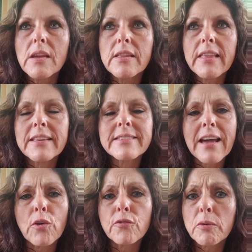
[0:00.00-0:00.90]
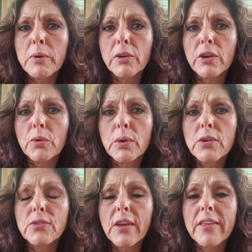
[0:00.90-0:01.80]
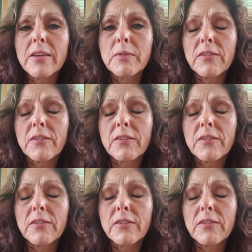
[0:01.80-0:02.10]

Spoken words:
They sound familiar when you say them.